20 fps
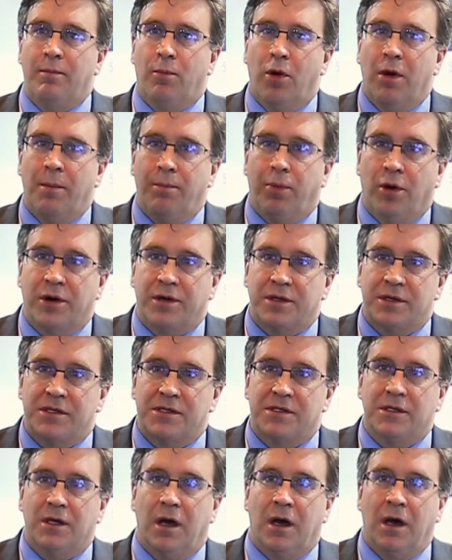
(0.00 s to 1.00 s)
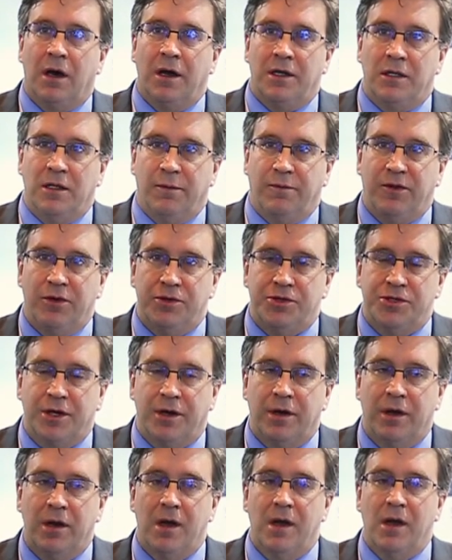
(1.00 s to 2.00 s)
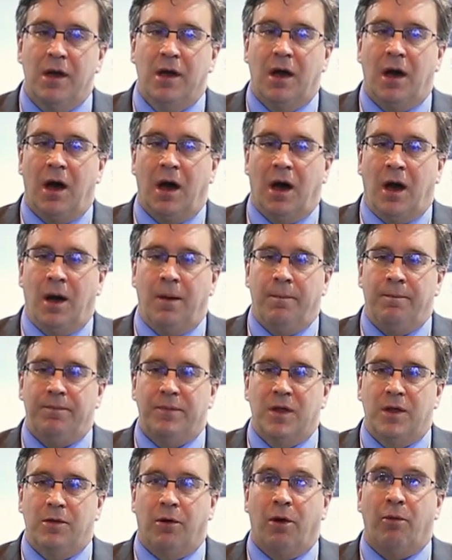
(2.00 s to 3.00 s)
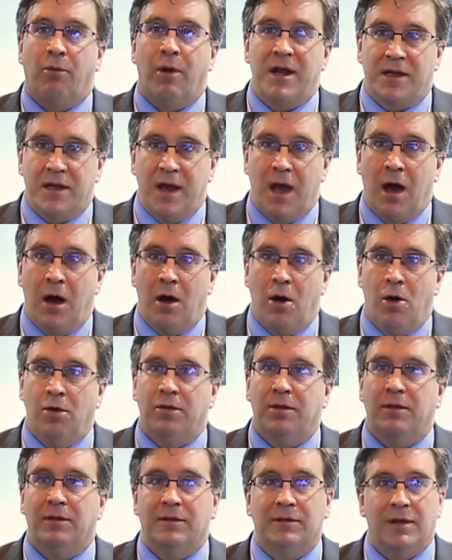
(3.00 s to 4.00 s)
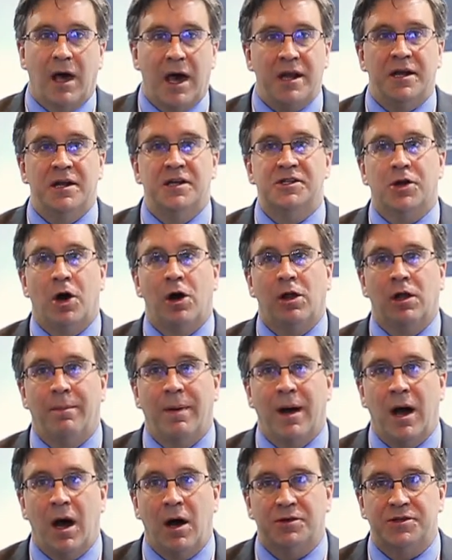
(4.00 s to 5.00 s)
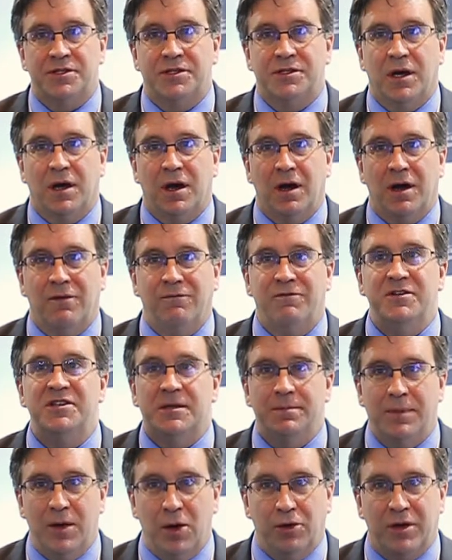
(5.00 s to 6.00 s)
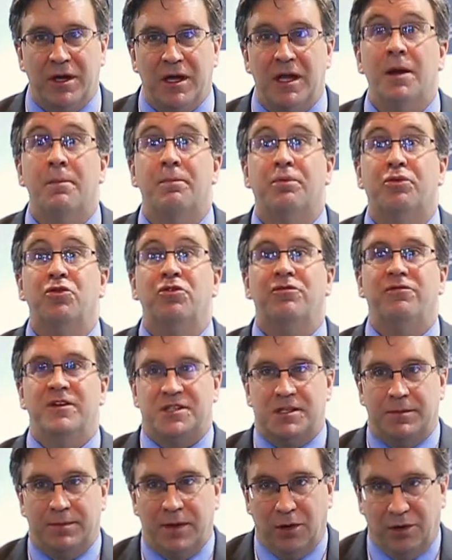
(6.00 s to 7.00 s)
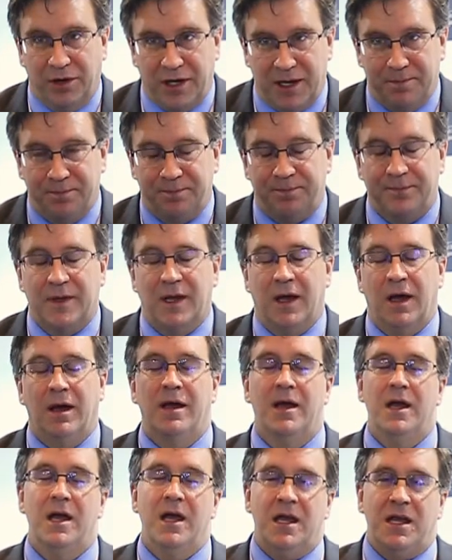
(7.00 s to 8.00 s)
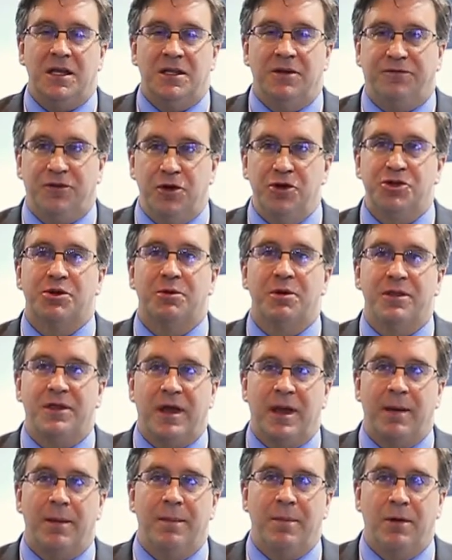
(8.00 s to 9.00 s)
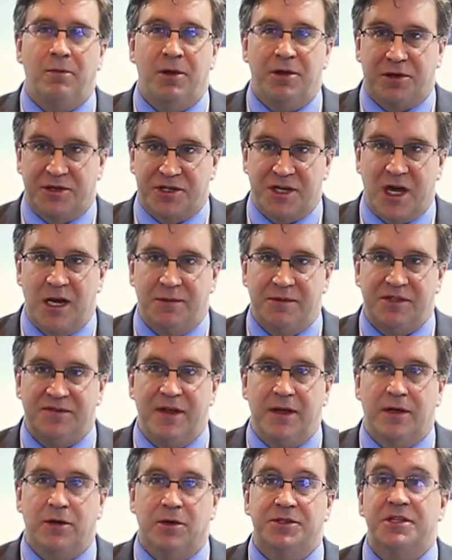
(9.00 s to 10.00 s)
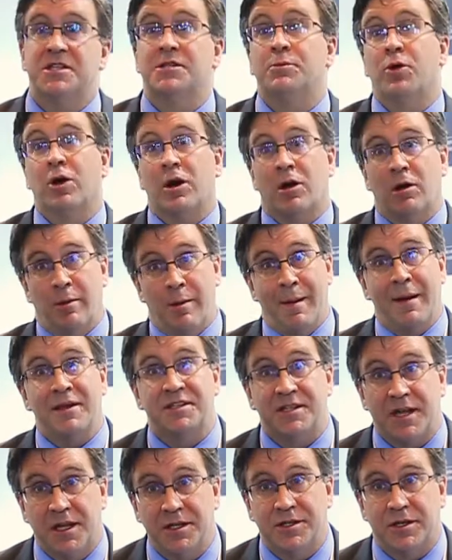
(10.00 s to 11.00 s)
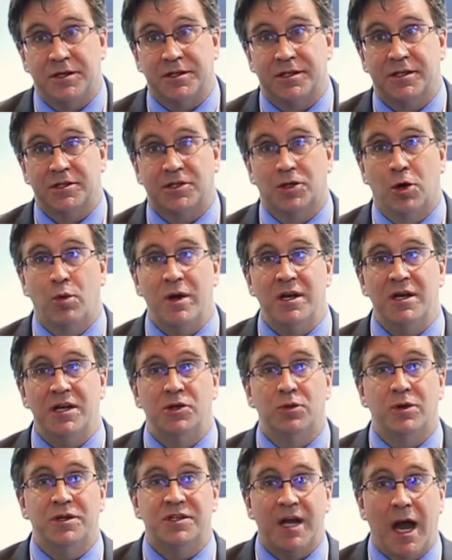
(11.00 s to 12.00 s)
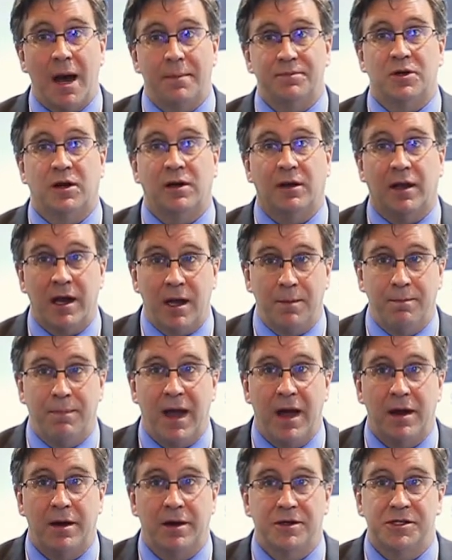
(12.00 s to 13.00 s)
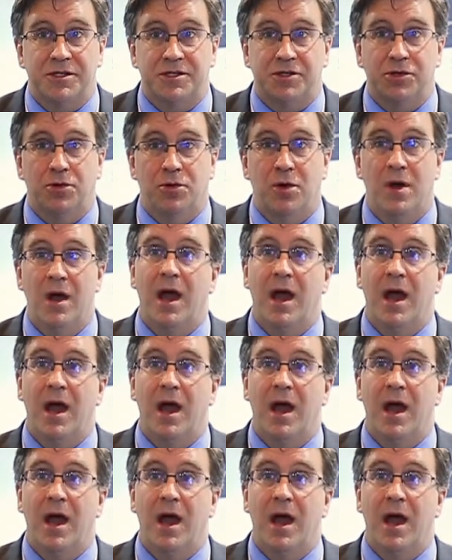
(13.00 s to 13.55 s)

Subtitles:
more important in the future. Right now, lighting is all about visibility and improved visibility. Yeah. In the future, with autonomous vehicles, it's more going to be about sensors. So we need to adapt our lighting patterns to